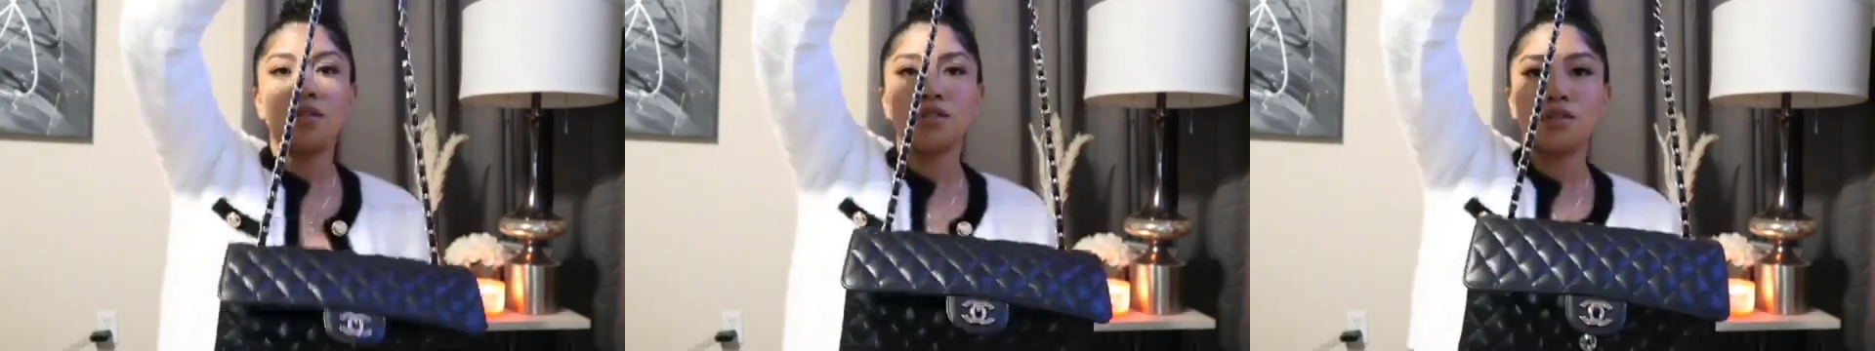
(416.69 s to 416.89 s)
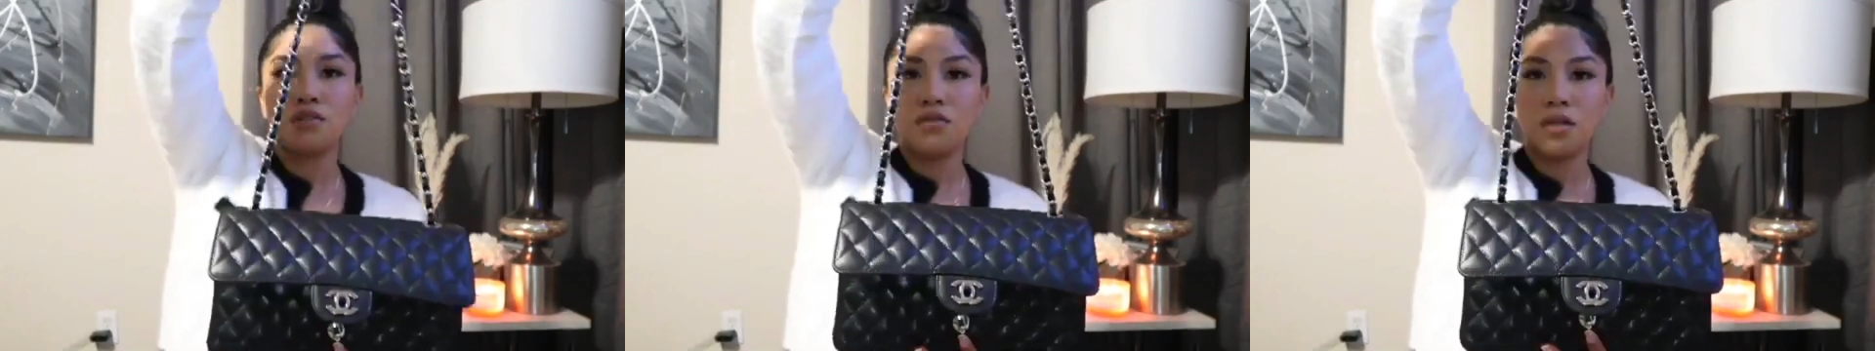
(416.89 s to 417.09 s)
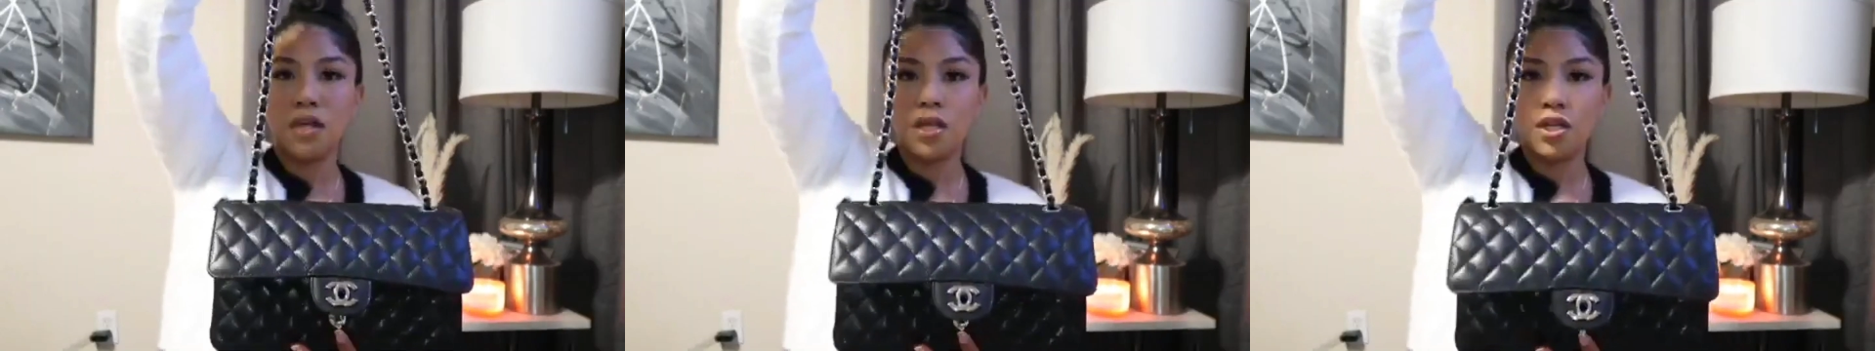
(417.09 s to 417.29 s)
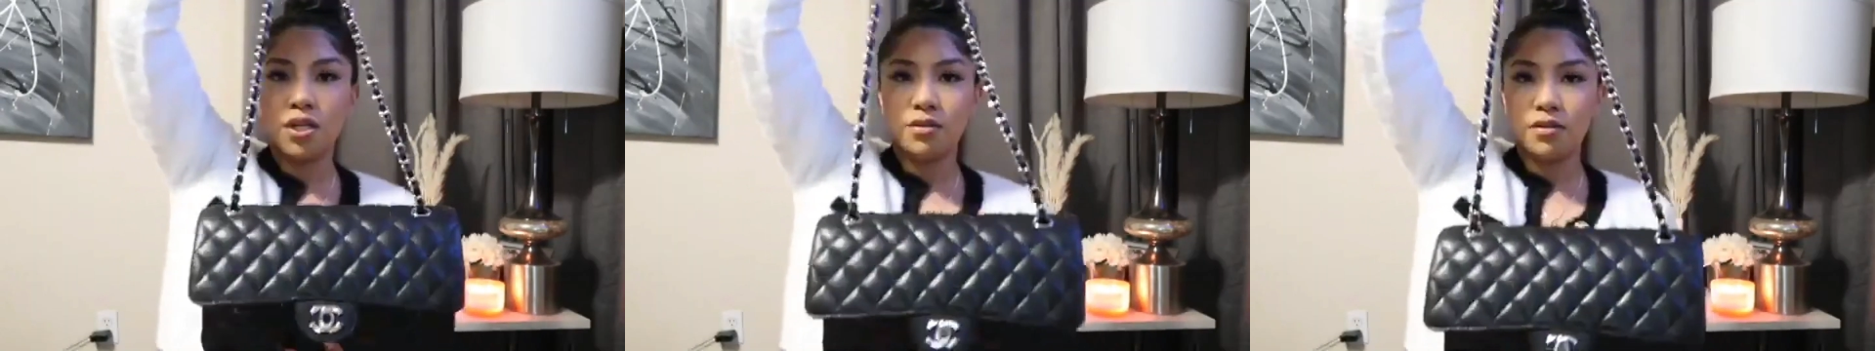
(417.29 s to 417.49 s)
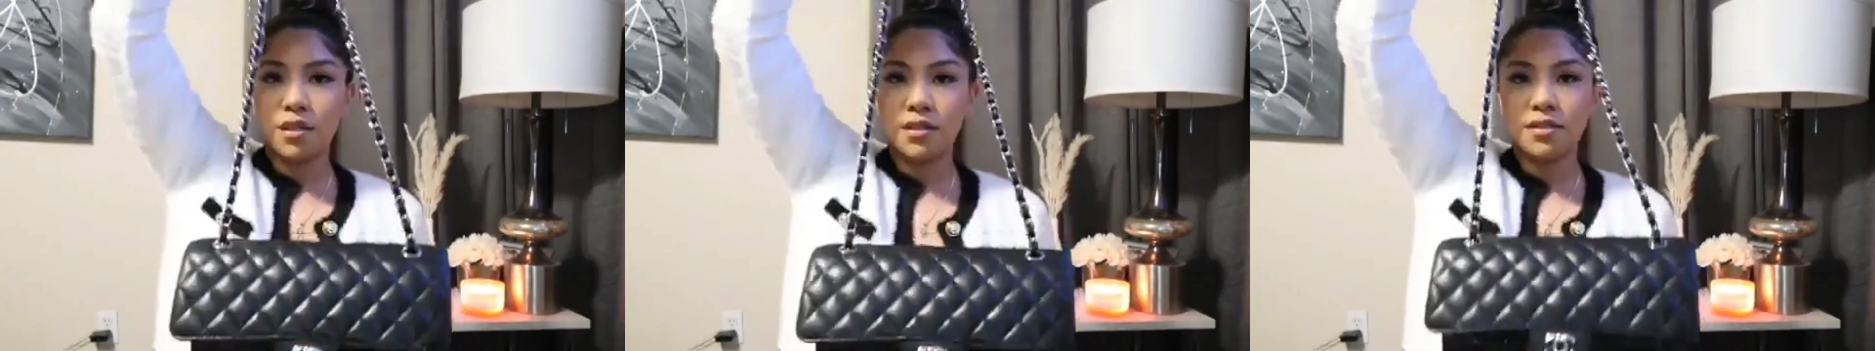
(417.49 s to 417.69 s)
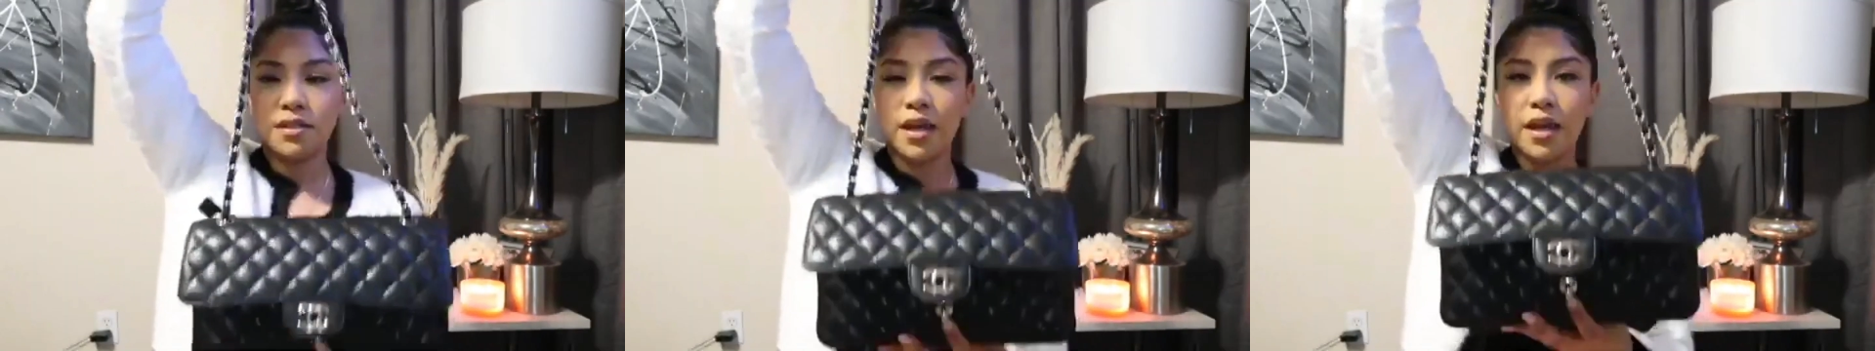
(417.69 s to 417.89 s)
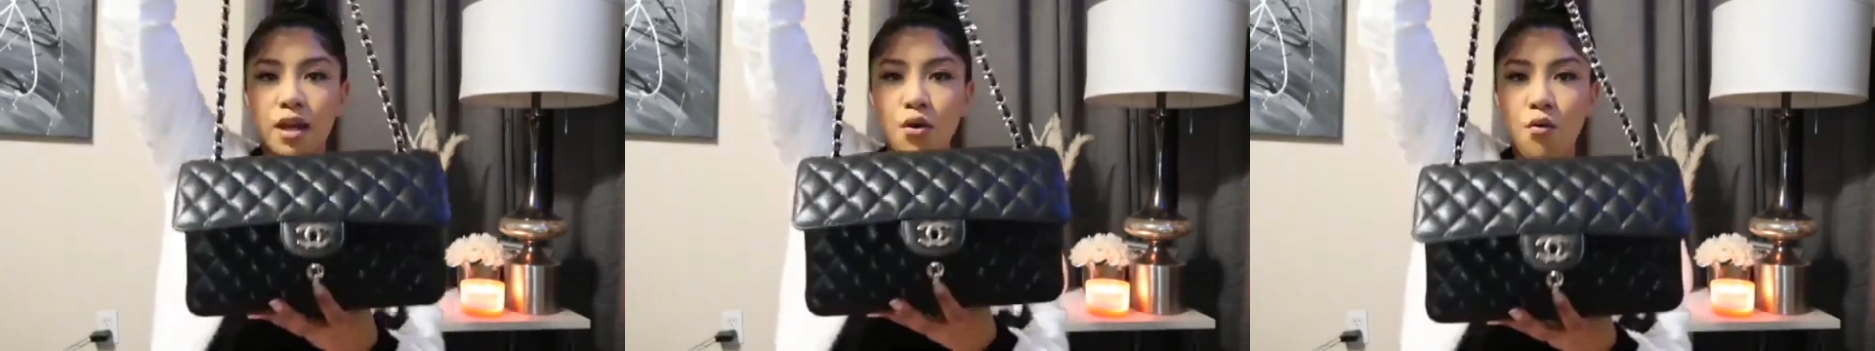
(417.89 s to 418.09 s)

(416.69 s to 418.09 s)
So you can do this like